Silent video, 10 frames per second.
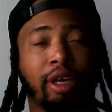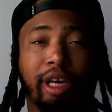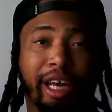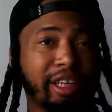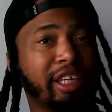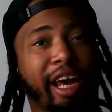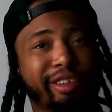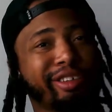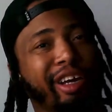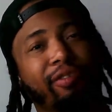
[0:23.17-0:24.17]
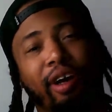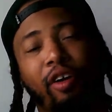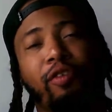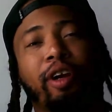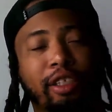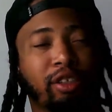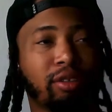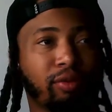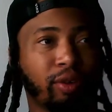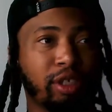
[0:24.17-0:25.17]
indicators. I offer a lot
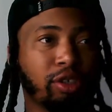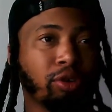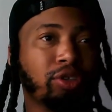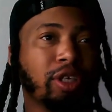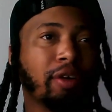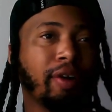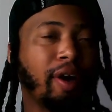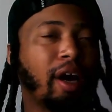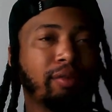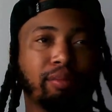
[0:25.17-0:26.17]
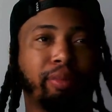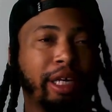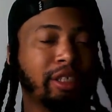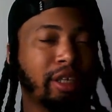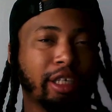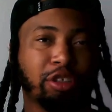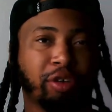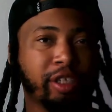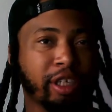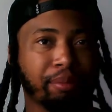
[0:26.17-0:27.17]
of really cool stuff. I just
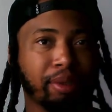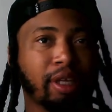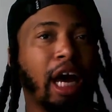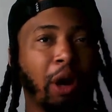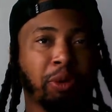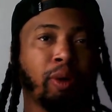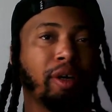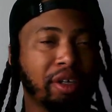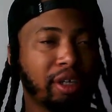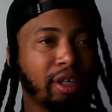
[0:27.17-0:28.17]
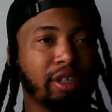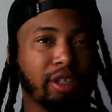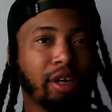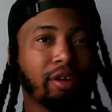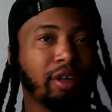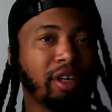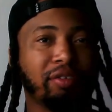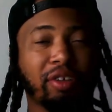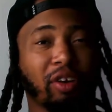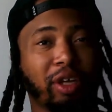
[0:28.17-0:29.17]
created a company that I want. You know,
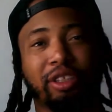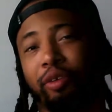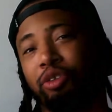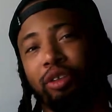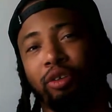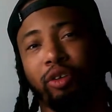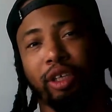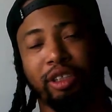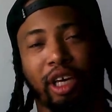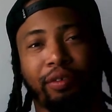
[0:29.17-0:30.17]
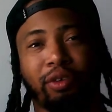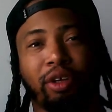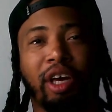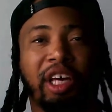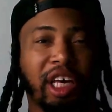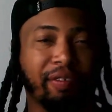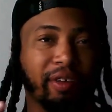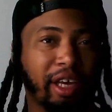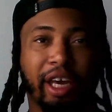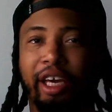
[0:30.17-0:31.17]
what they say. If they
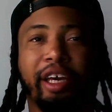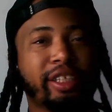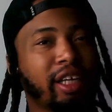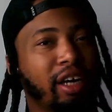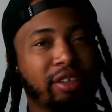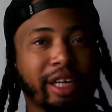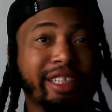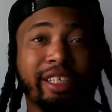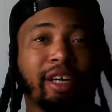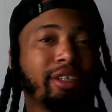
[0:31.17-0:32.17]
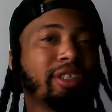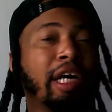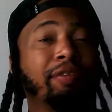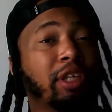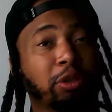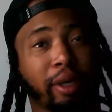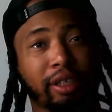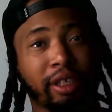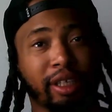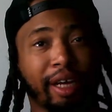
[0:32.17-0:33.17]
can't get it done, you got to get it done yourself. So that's what I
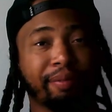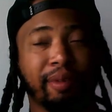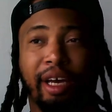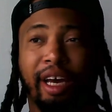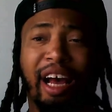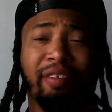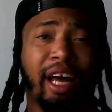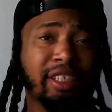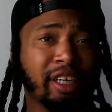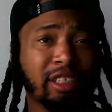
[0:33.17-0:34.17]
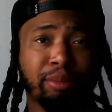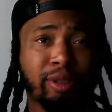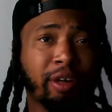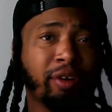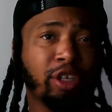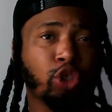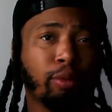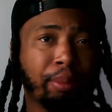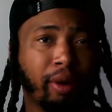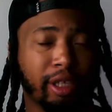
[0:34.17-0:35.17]
did. And I have a lot of customers that really enjoy my
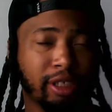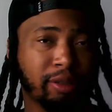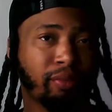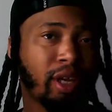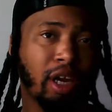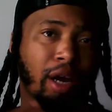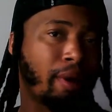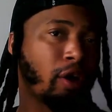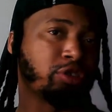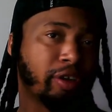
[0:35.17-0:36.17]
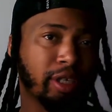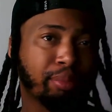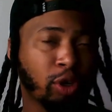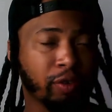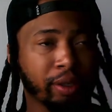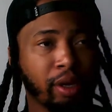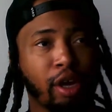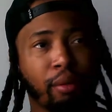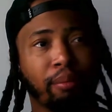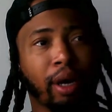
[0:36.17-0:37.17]
products. I'm always trying to improve it.
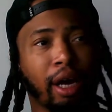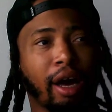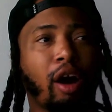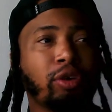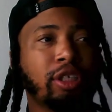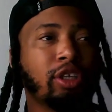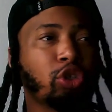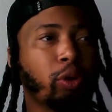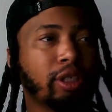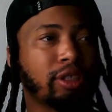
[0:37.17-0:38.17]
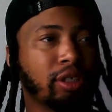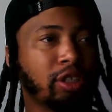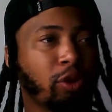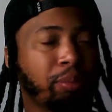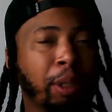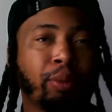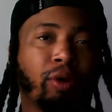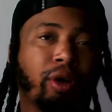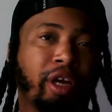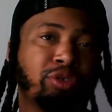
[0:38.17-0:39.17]
But I always get this question, when people
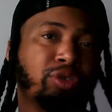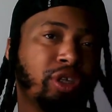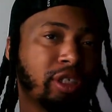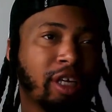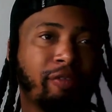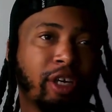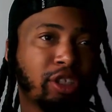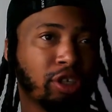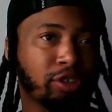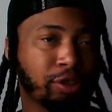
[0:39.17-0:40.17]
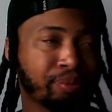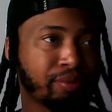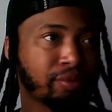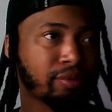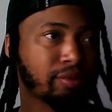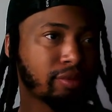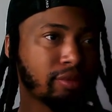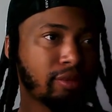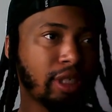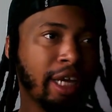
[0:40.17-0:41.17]
are interested in FX Social,
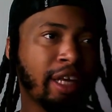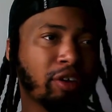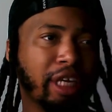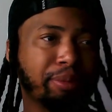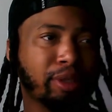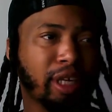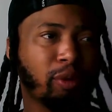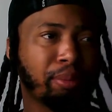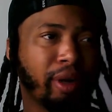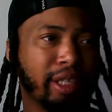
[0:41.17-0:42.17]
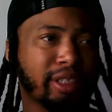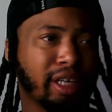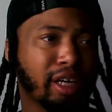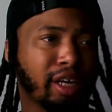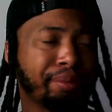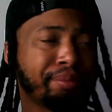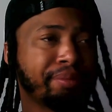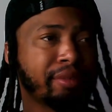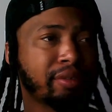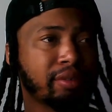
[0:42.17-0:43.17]
and they always ask me, like, well, Brandon,
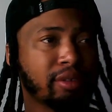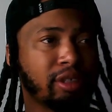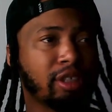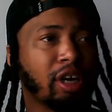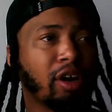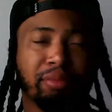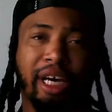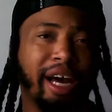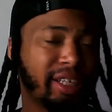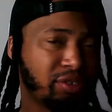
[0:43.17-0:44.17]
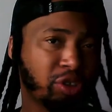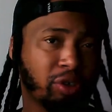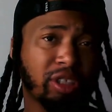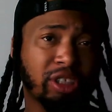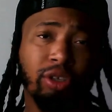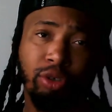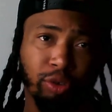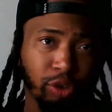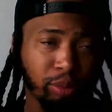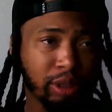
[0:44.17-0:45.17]
I'm tired of joining signal
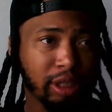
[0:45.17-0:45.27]
groups